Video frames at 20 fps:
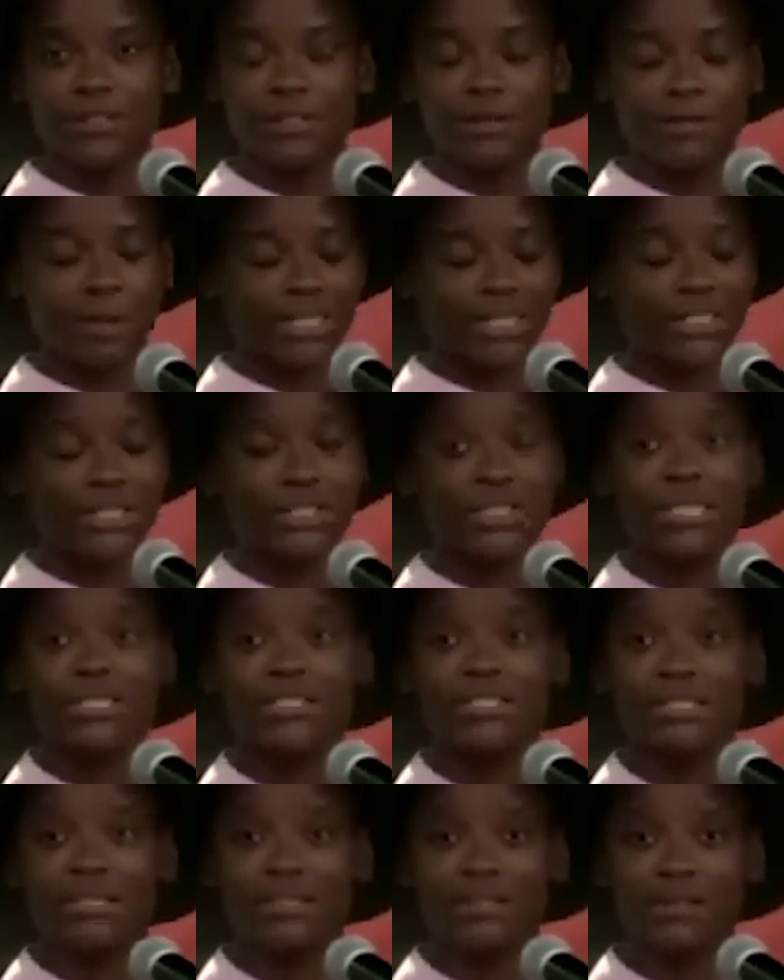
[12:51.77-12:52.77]
by
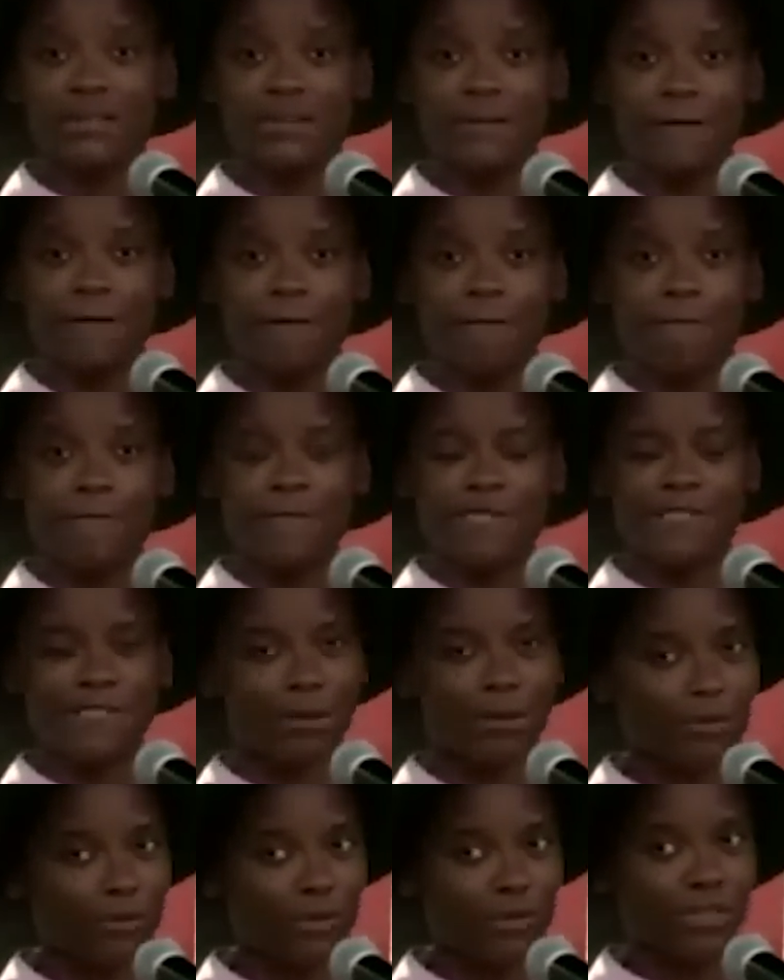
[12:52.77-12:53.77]
chasing
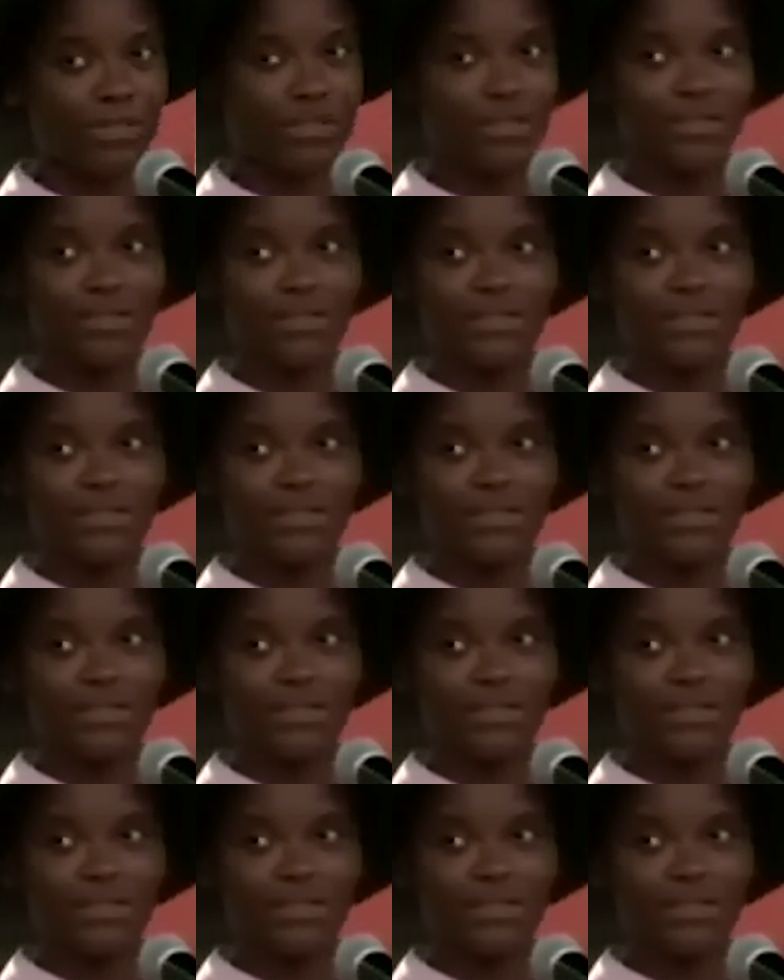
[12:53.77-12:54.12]
something